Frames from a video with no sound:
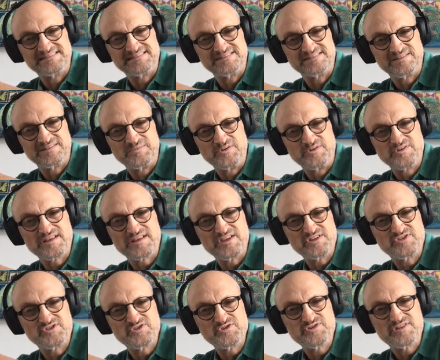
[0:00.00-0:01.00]
And the
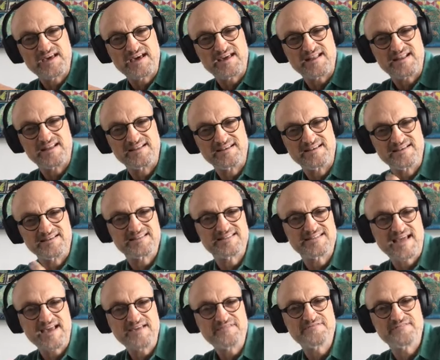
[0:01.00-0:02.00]
more that you do that in
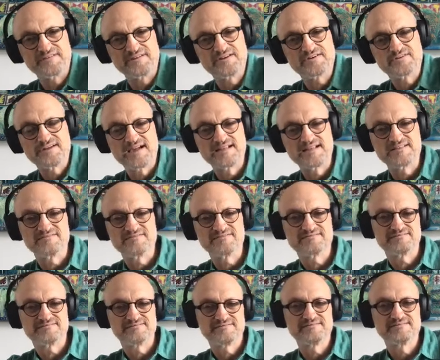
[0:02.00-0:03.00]
a safe and
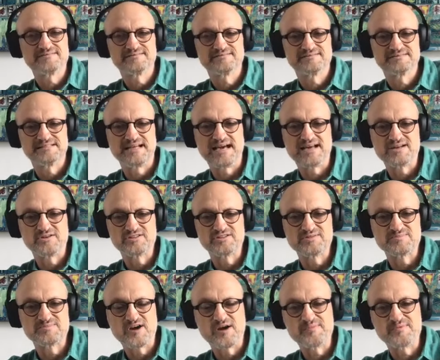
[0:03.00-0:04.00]
creative
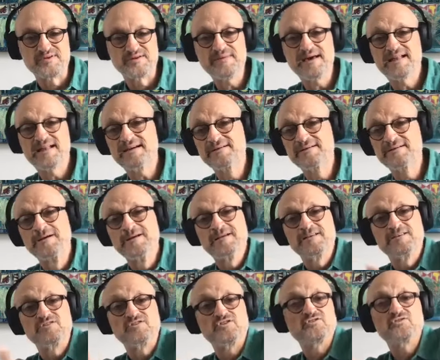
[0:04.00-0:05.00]
adult appropriate
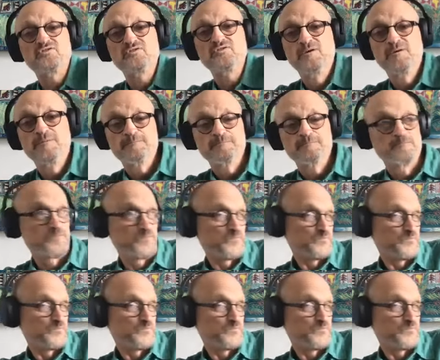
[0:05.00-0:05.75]
manner, you